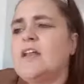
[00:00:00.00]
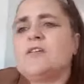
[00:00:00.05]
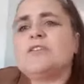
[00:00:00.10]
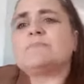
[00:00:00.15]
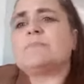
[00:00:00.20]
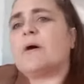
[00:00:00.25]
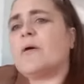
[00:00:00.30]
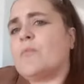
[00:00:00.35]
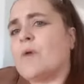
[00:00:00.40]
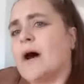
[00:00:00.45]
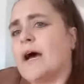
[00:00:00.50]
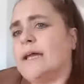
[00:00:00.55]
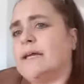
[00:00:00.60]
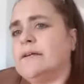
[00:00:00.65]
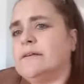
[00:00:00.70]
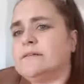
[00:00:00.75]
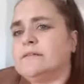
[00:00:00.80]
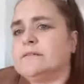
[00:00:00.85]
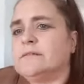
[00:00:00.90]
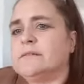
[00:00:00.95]
lose my
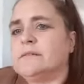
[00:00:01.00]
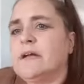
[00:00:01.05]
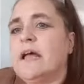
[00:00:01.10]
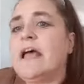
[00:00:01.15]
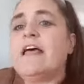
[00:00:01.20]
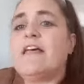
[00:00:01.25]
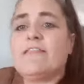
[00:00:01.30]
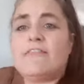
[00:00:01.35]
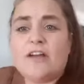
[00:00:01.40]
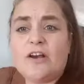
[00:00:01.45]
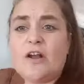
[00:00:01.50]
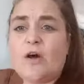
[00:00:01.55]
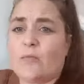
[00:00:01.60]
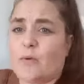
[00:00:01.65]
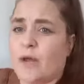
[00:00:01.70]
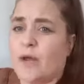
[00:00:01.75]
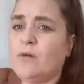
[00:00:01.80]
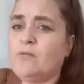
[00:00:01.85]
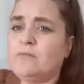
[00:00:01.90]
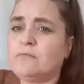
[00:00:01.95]
weight, then I
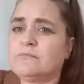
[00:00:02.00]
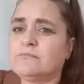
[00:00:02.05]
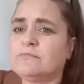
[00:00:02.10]
will.